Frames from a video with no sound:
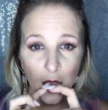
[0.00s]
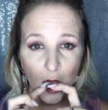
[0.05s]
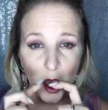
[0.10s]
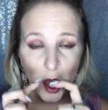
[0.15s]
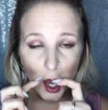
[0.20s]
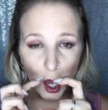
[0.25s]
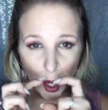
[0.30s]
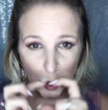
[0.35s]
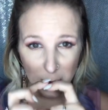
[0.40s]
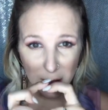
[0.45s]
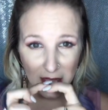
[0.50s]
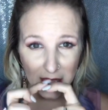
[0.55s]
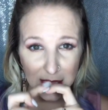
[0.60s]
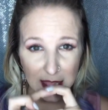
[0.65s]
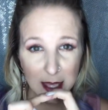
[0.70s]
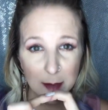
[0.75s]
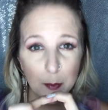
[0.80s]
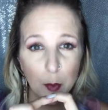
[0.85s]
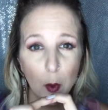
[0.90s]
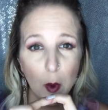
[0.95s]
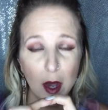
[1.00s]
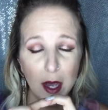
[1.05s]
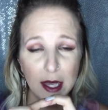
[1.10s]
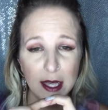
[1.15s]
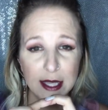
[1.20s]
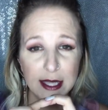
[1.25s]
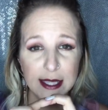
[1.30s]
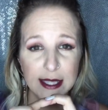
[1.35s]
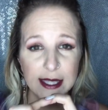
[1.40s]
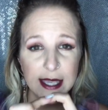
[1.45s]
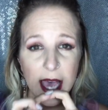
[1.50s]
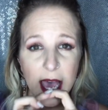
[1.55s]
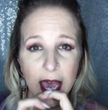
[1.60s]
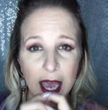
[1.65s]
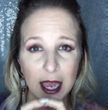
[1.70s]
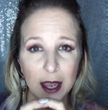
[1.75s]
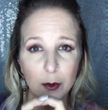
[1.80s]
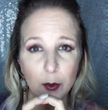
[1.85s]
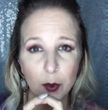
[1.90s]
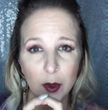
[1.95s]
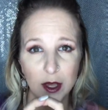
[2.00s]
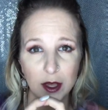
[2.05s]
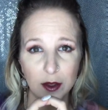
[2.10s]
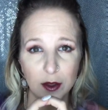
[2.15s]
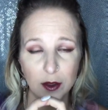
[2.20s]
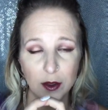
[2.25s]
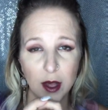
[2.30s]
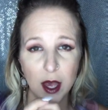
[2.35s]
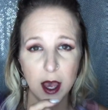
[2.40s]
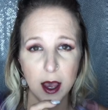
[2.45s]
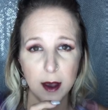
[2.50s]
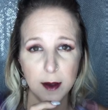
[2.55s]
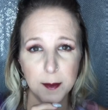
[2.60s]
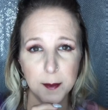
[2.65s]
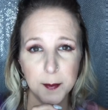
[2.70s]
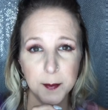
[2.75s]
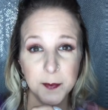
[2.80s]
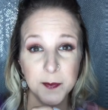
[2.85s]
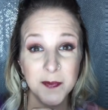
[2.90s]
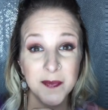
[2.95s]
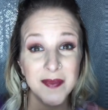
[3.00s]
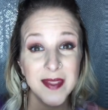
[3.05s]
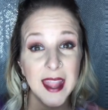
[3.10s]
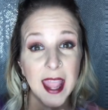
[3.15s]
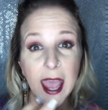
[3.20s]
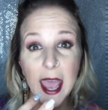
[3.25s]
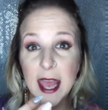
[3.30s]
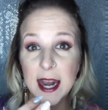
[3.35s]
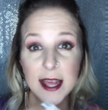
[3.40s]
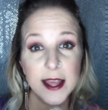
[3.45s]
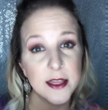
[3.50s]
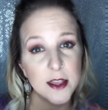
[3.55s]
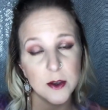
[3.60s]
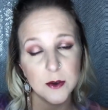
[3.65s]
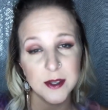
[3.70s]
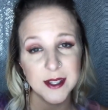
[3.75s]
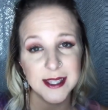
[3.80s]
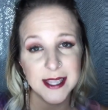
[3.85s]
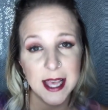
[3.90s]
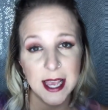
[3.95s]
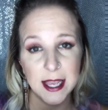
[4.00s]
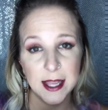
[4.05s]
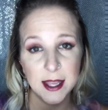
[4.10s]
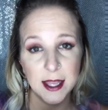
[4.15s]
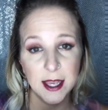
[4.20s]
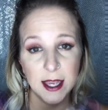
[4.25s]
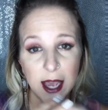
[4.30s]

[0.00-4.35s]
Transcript: on my lip ones, I will edit those slightly.